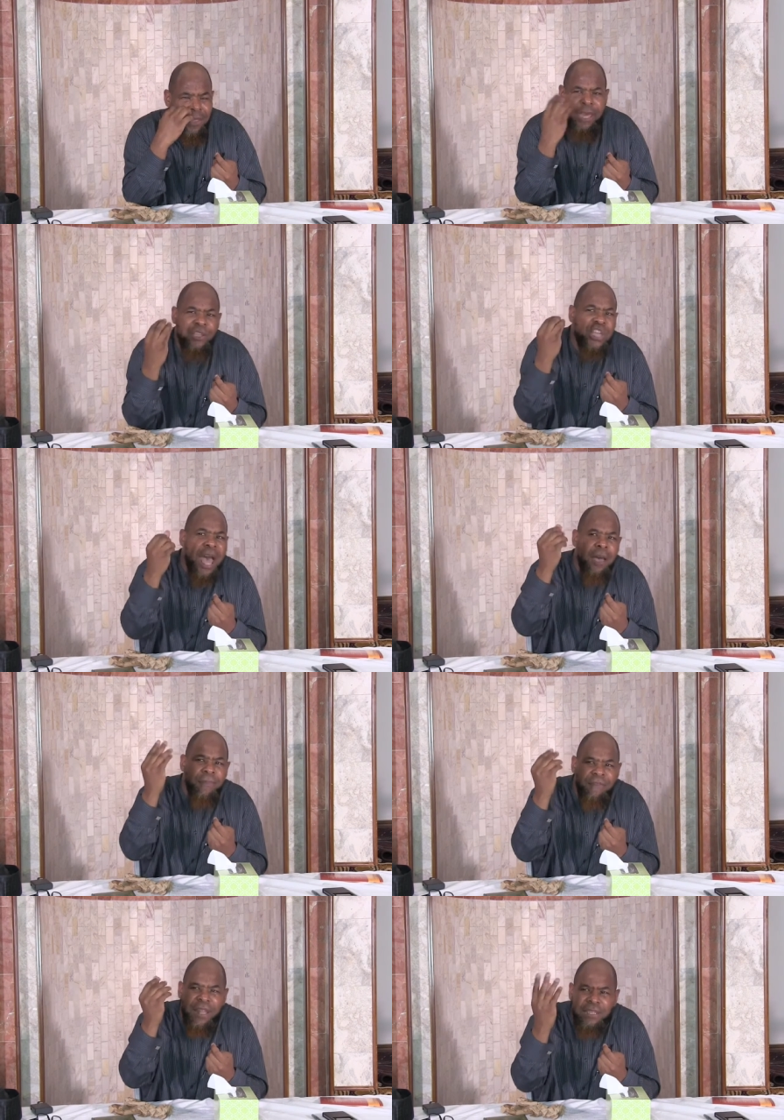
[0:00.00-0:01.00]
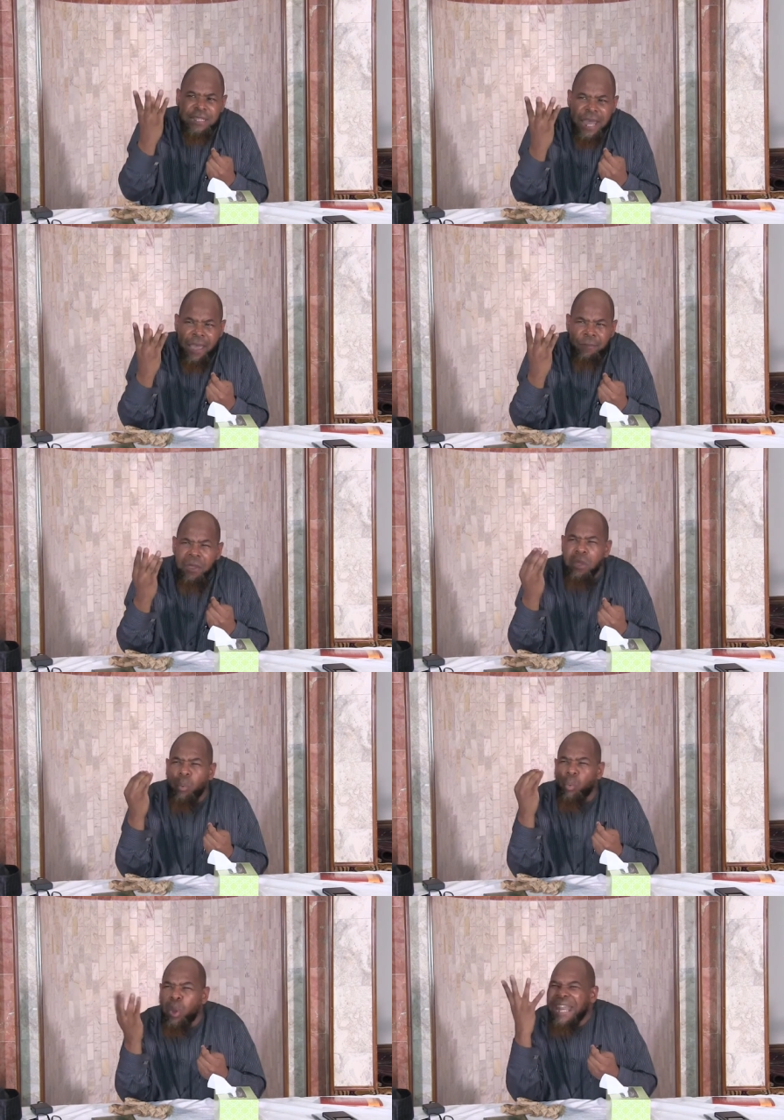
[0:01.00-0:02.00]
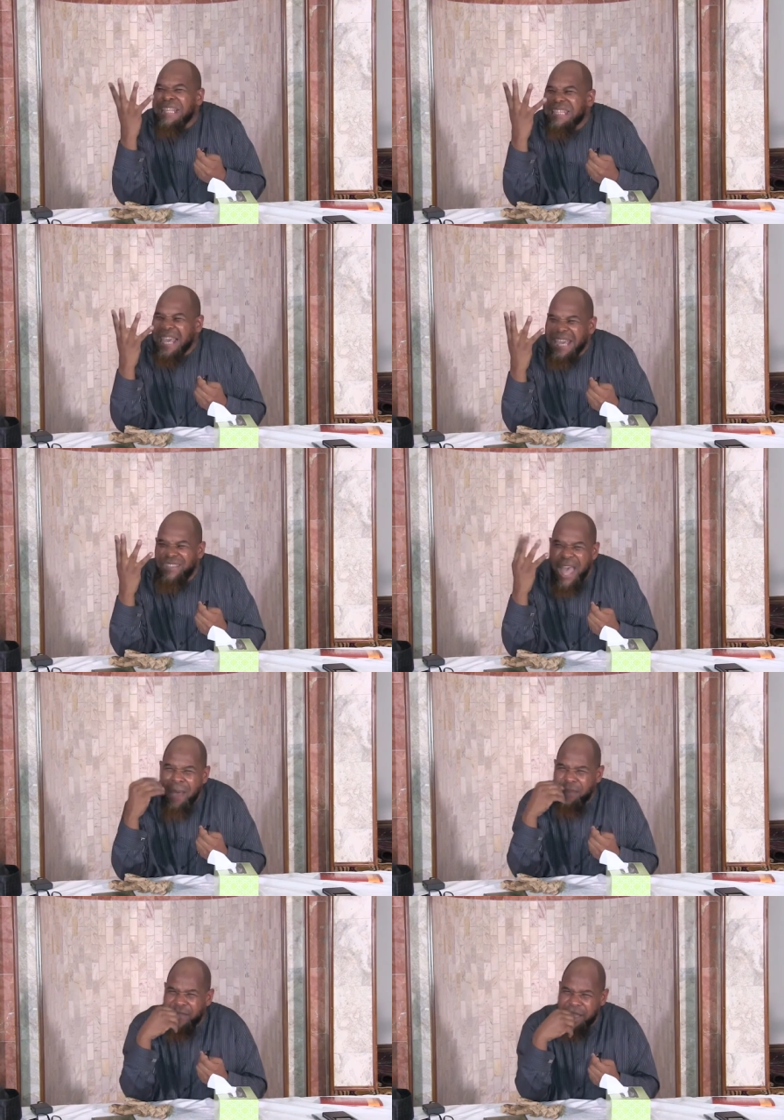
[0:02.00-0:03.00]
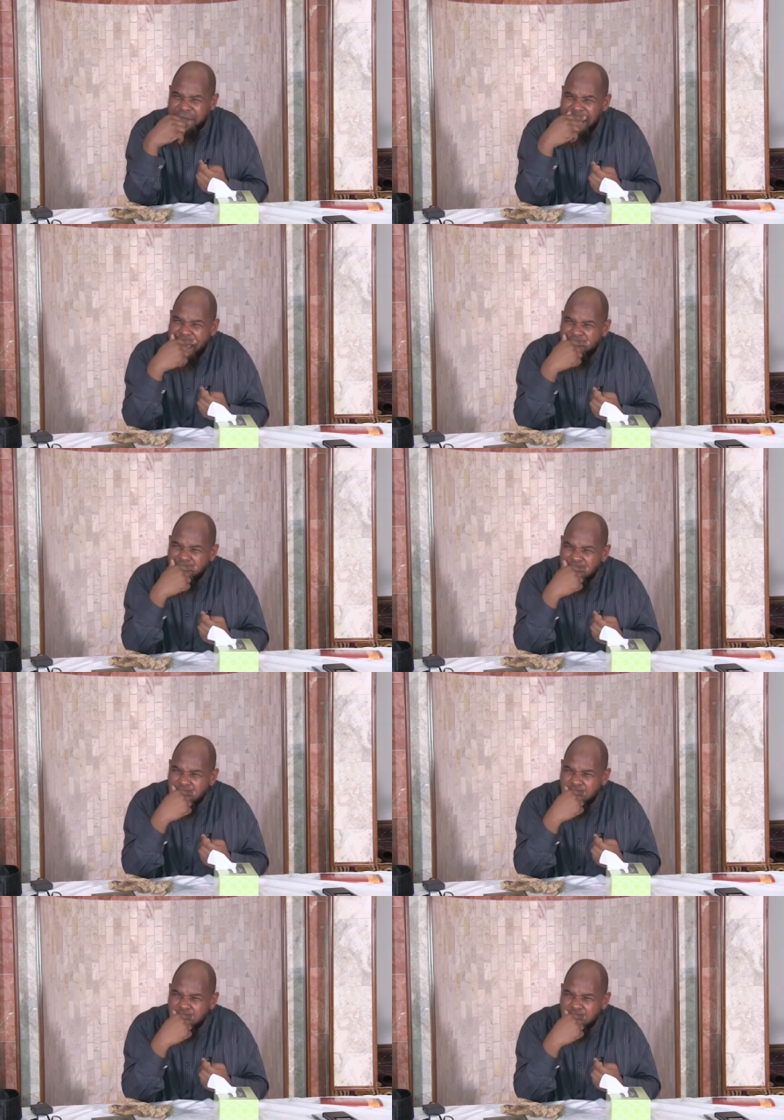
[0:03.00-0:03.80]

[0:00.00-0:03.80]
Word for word: The hijab of al-Islam. What is the hijab of al-Islam?